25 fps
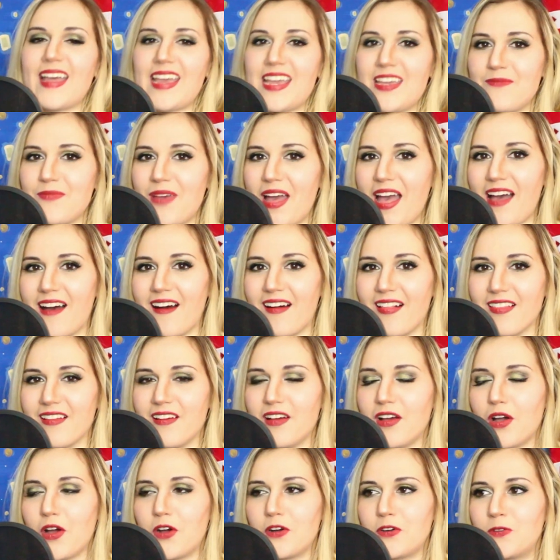Hey, Mal,
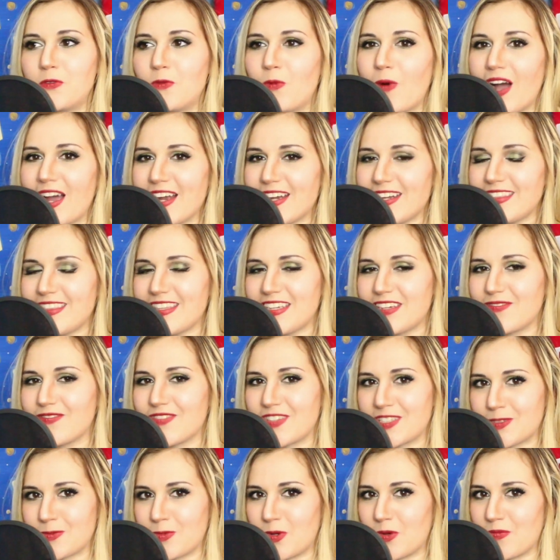why did the
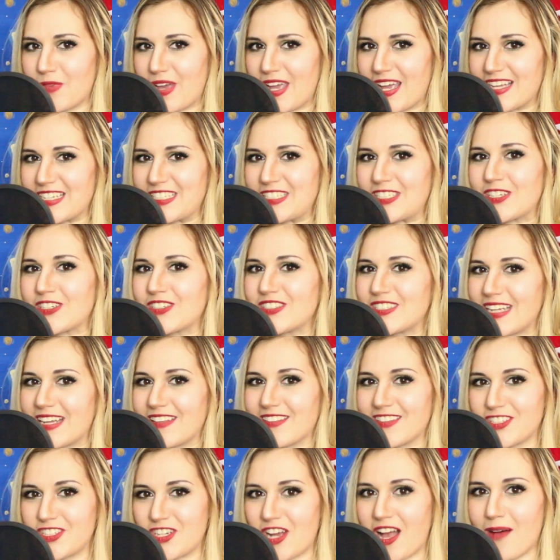invisible man turn
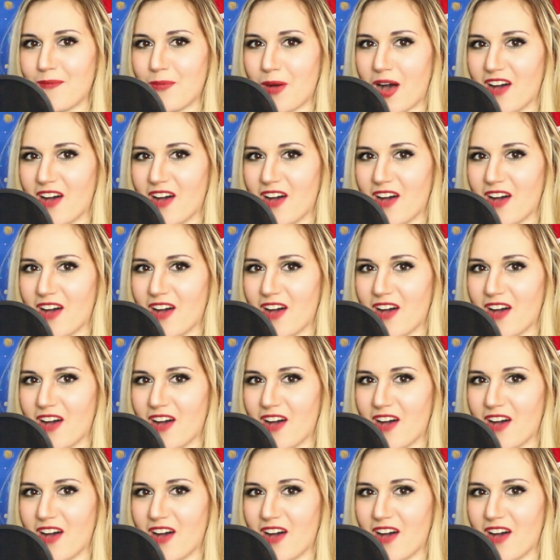down the job